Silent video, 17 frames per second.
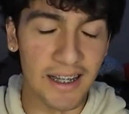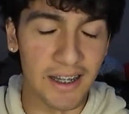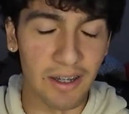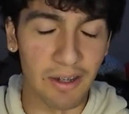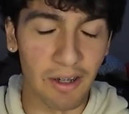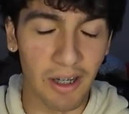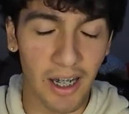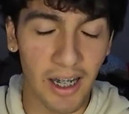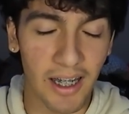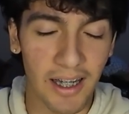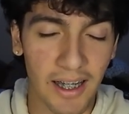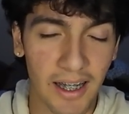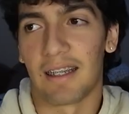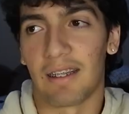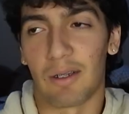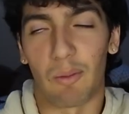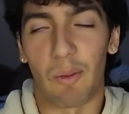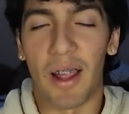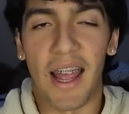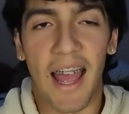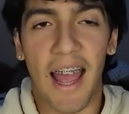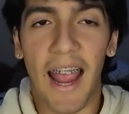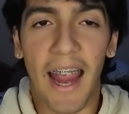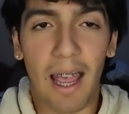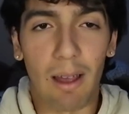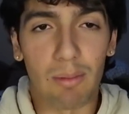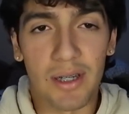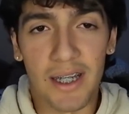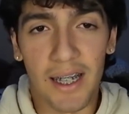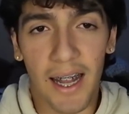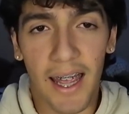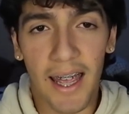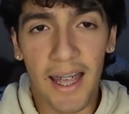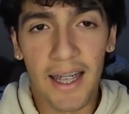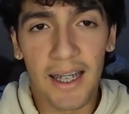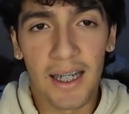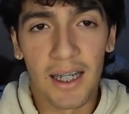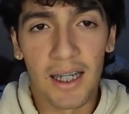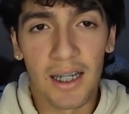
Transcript: to a lot of the way I am today